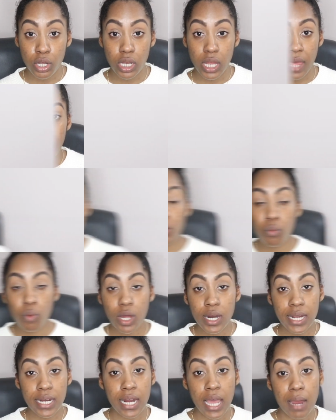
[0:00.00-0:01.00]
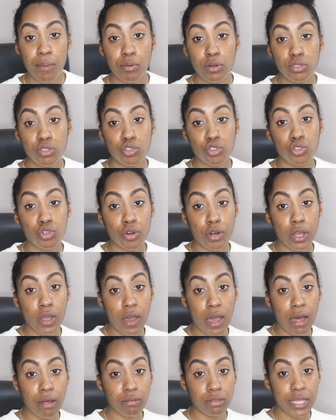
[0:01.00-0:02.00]
And if you want an eyebrow tutorial,
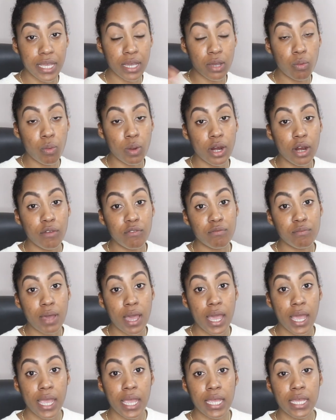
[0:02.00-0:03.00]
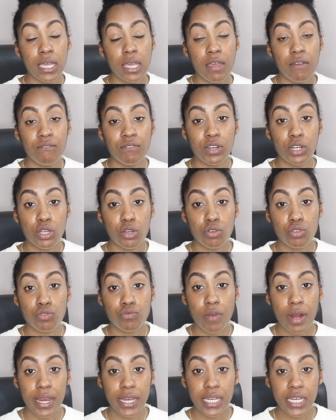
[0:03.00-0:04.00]
I'll link one of my
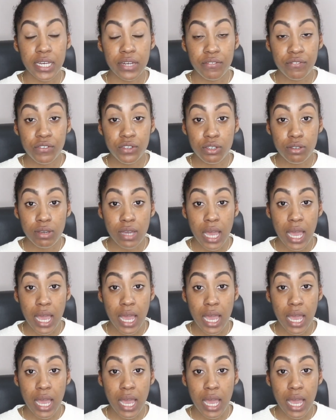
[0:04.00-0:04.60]
videos right here for you